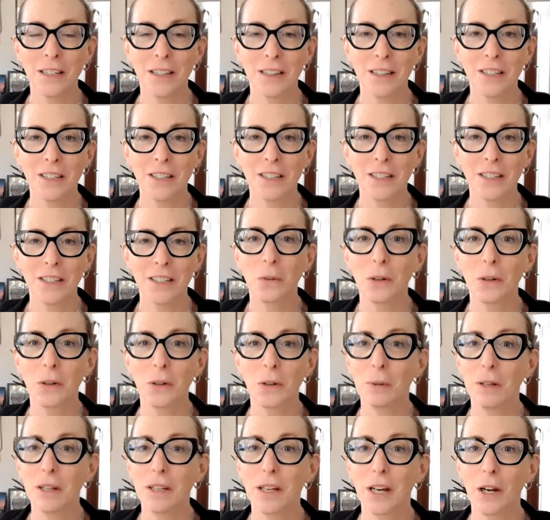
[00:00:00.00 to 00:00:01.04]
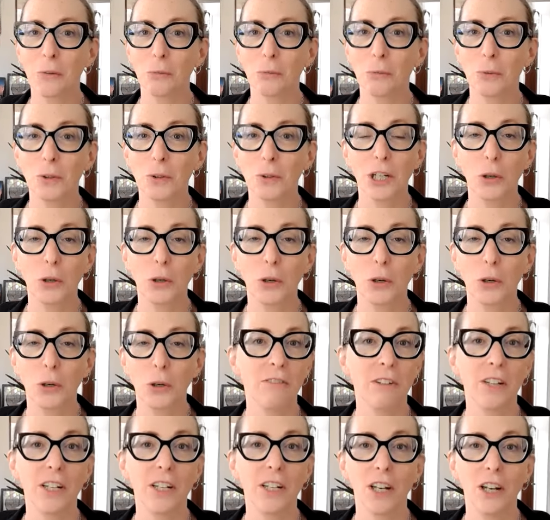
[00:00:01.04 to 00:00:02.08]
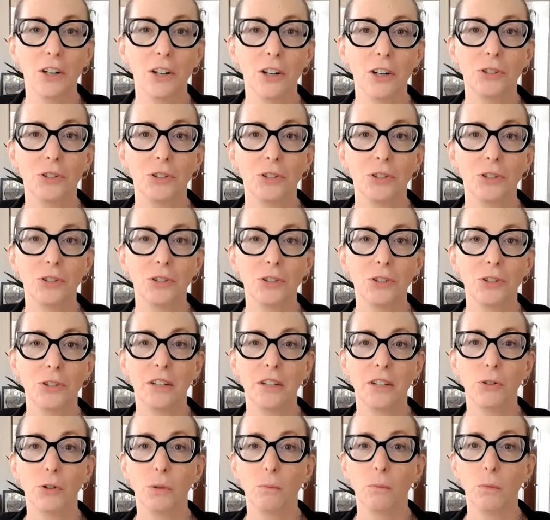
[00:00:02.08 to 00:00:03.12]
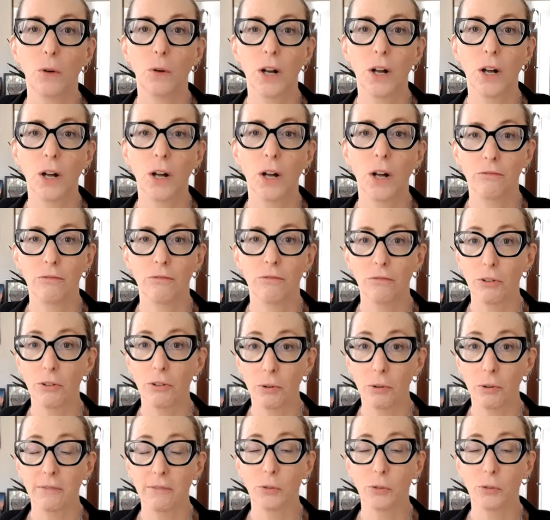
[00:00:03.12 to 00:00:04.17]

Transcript: This is going to be a really quick video just to give you a broad overview of the